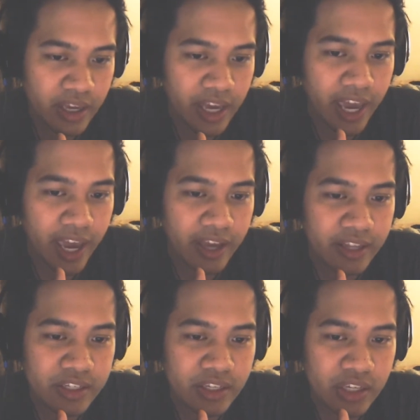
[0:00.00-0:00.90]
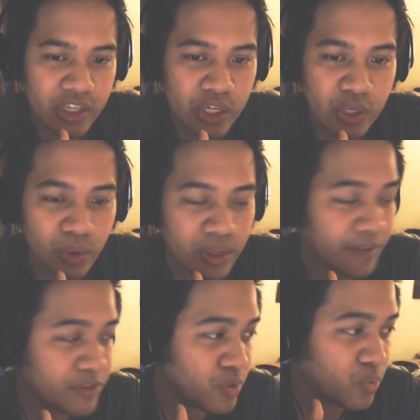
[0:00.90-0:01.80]
and you don't
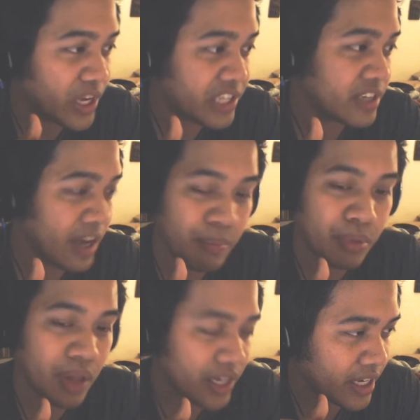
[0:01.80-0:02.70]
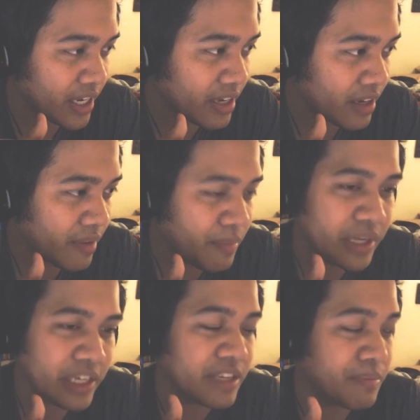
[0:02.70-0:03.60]
have to waste time blocking it
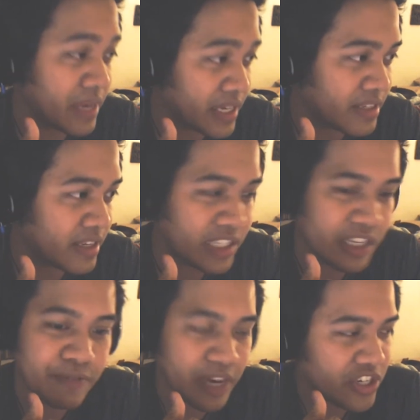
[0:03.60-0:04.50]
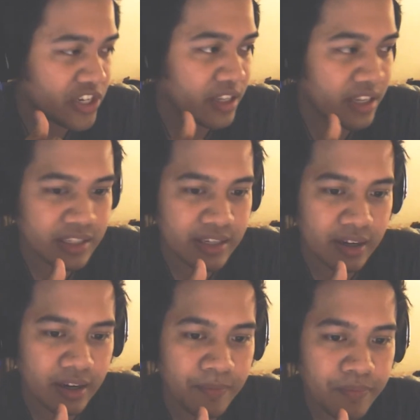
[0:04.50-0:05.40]
because it missed, it's evasion,
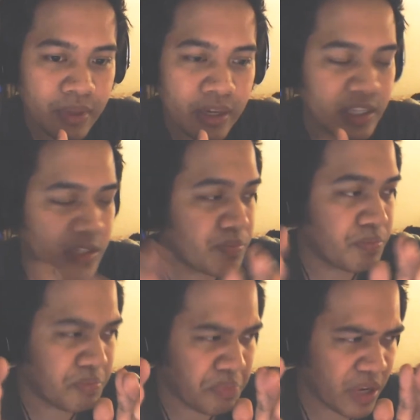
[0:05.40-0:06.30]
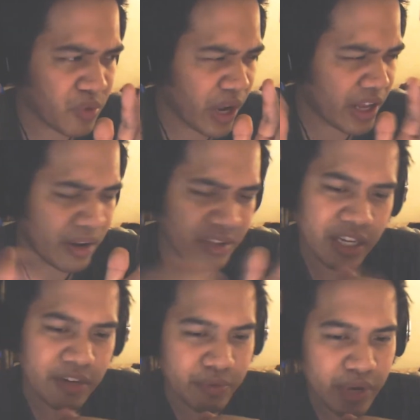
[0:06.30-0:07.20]
it's being right
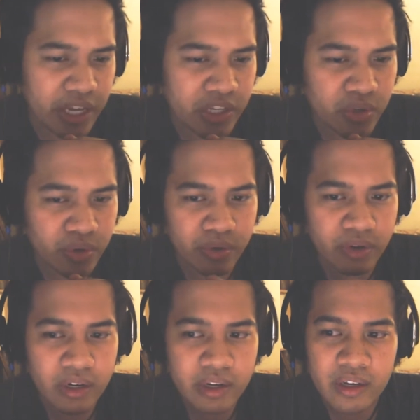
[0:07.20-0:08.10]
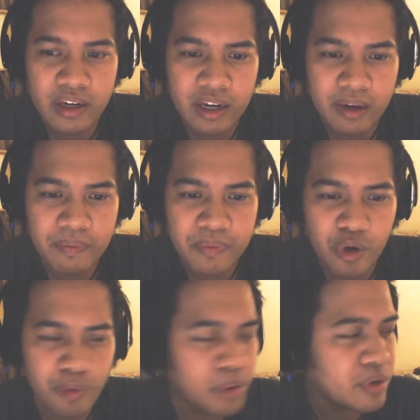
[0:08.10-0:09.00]
outside of range, or
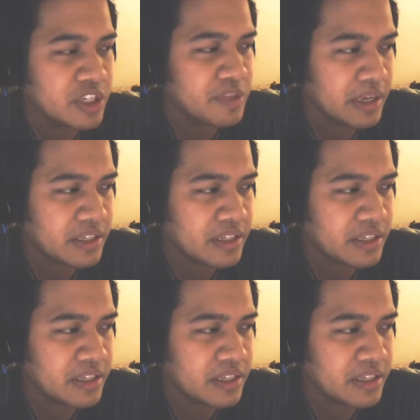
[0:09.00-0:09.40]
your opponent just